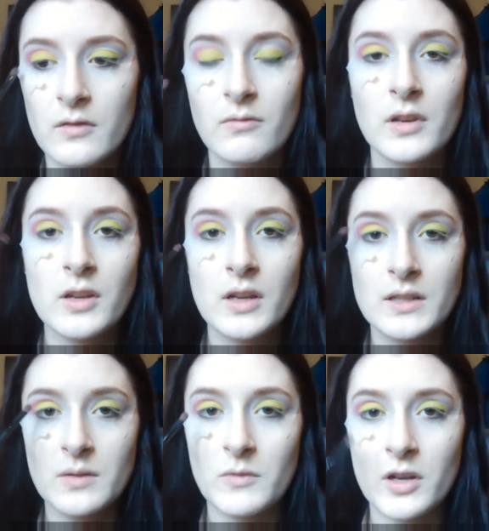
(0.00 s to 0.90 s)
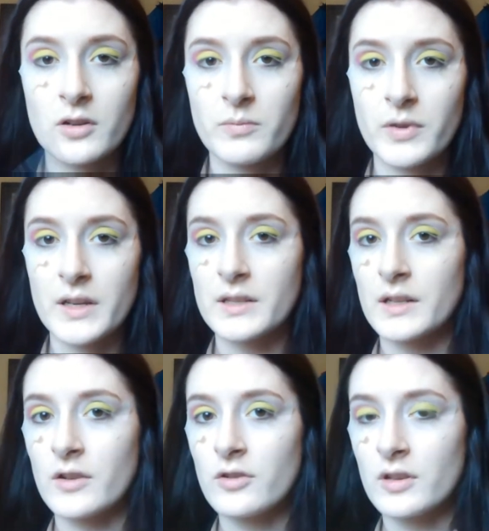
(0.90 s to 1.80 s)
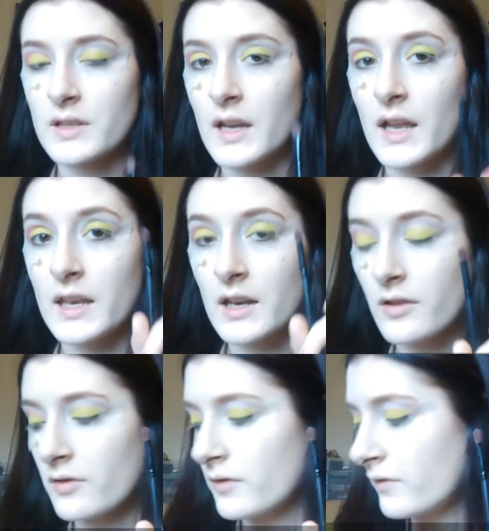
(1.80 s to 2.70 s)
When you get some color placed out, you can take another